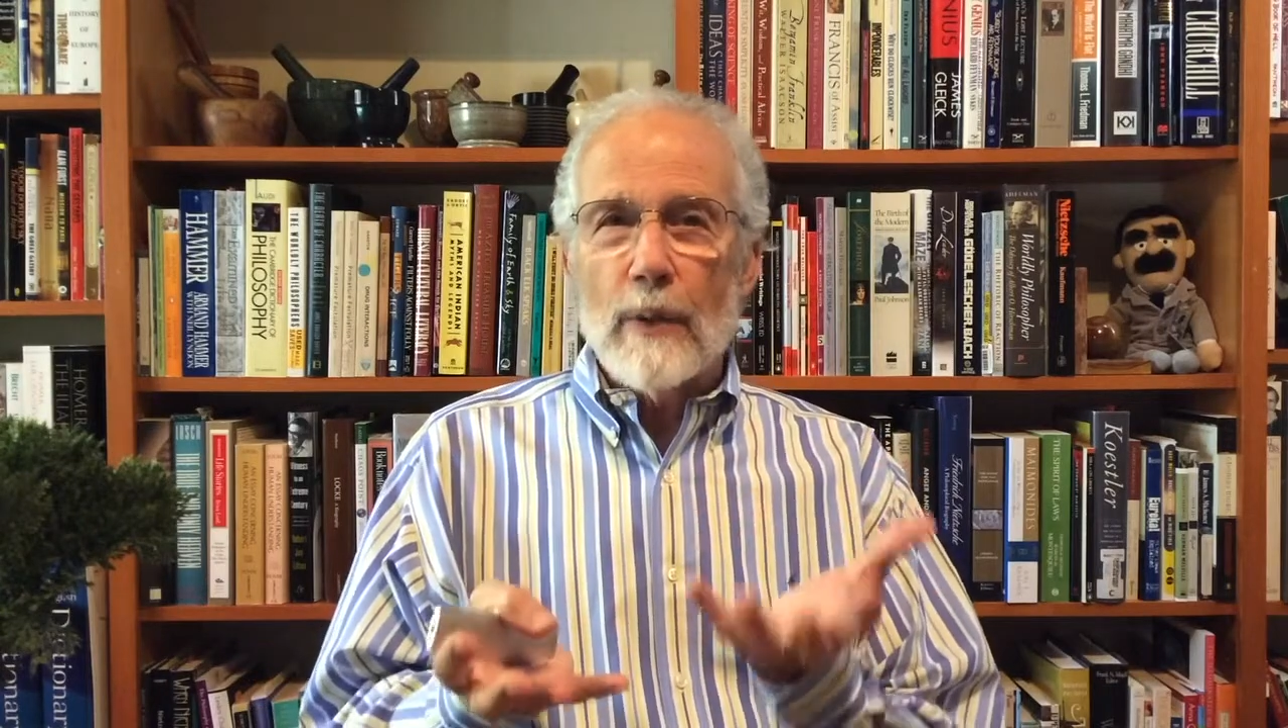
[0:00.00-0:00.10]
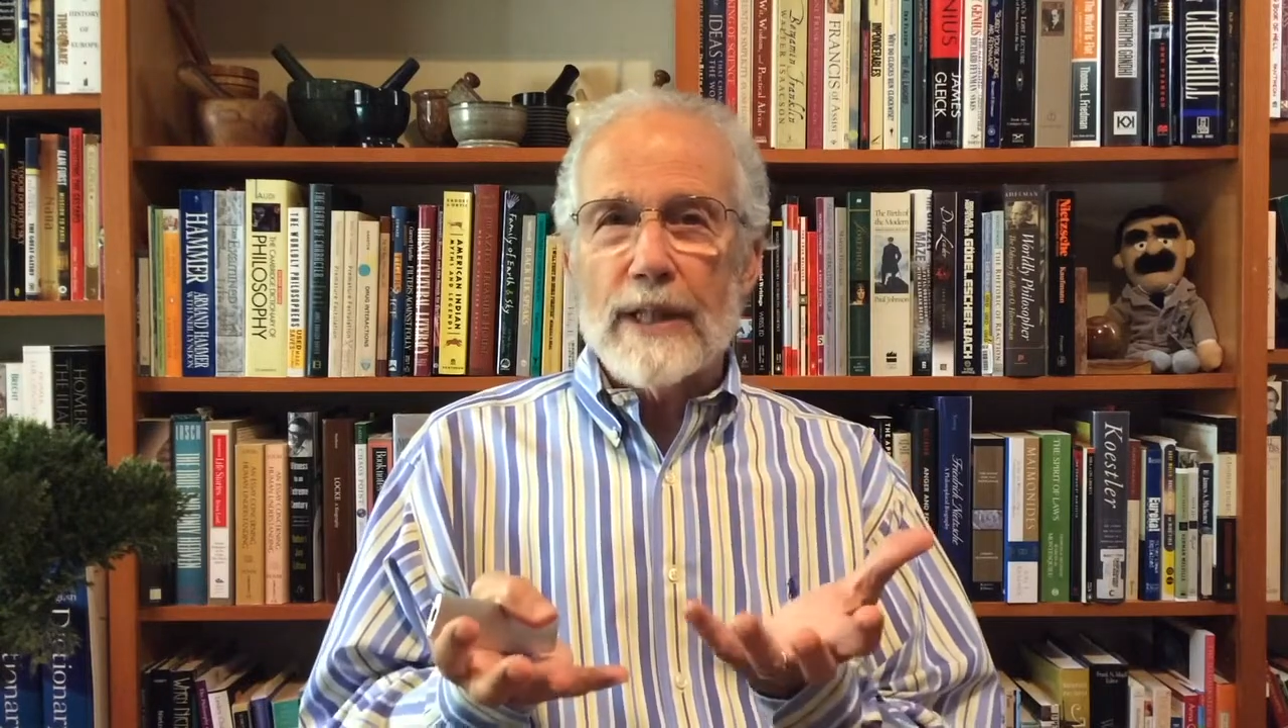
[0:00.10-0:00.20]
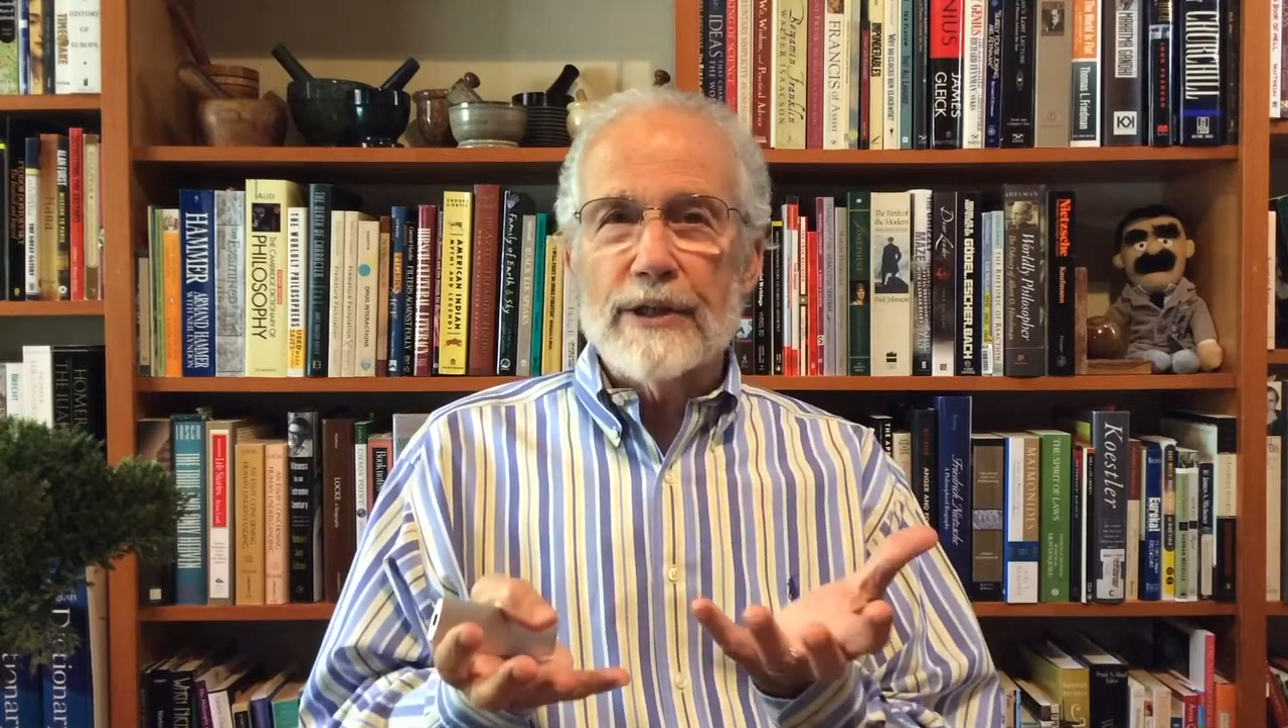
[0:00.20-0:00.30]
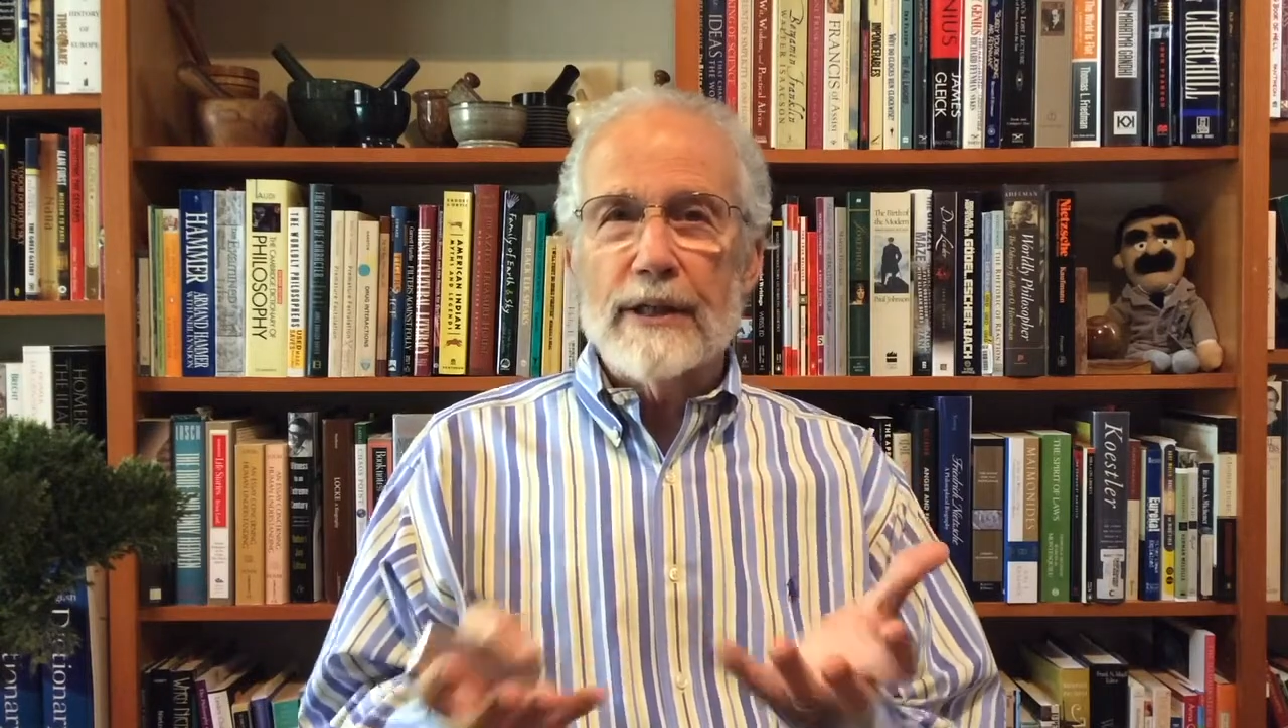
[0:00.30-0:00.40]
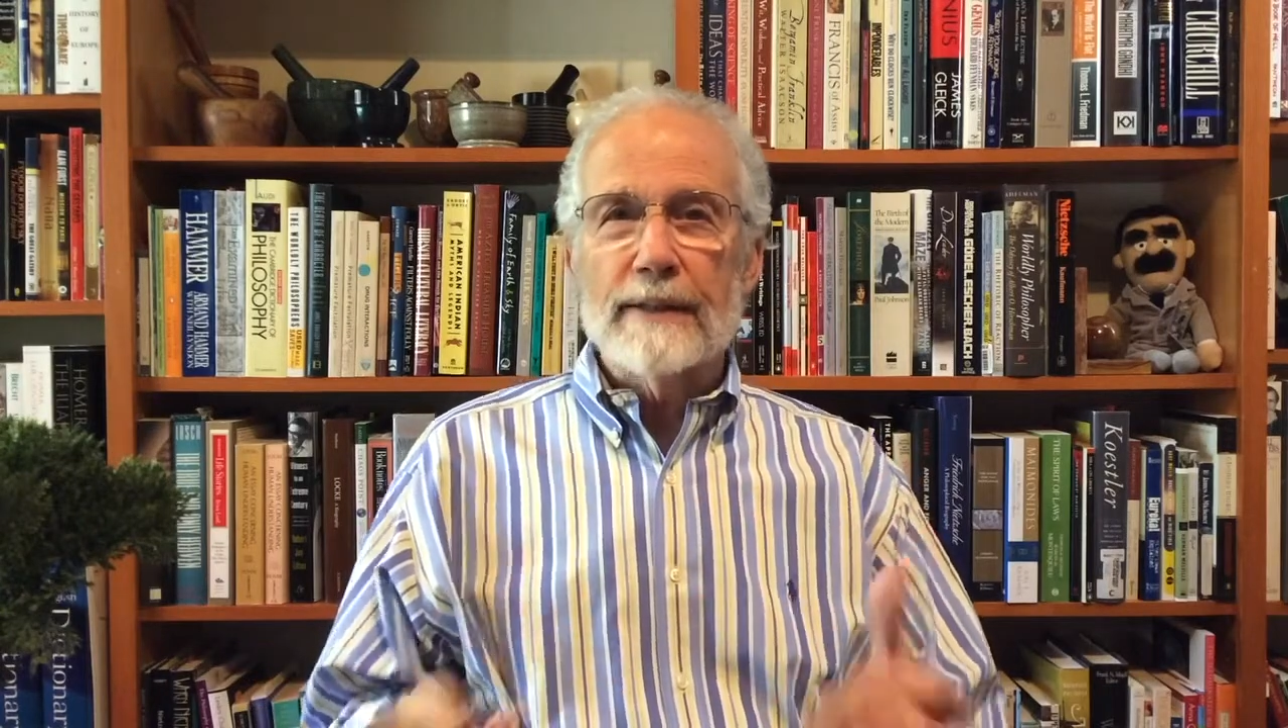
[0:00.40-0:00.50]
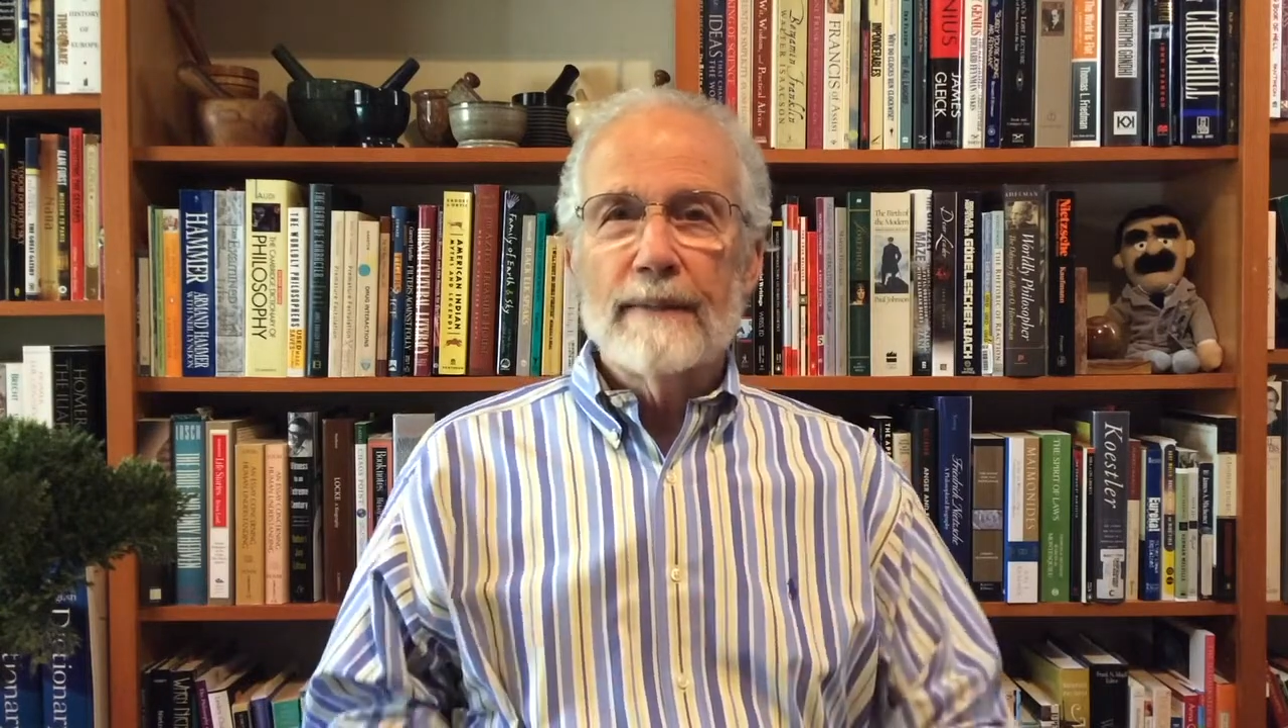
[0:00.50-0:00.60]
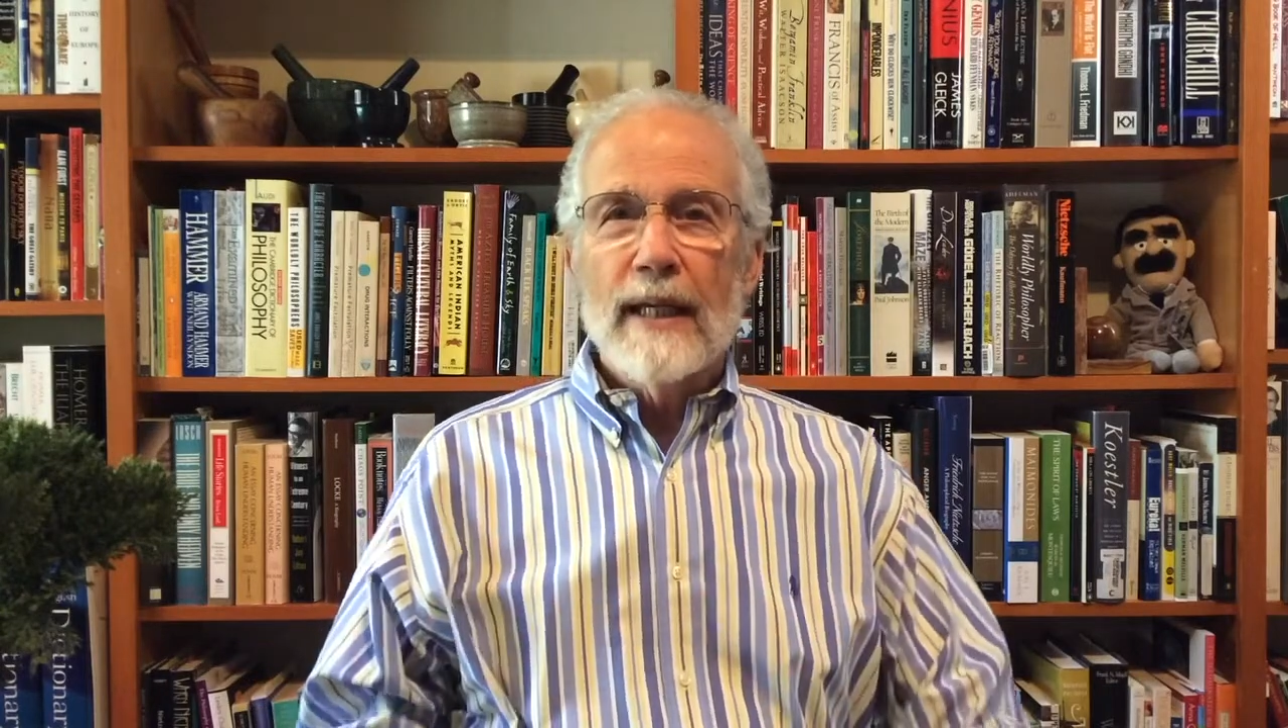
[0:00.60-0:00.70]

question.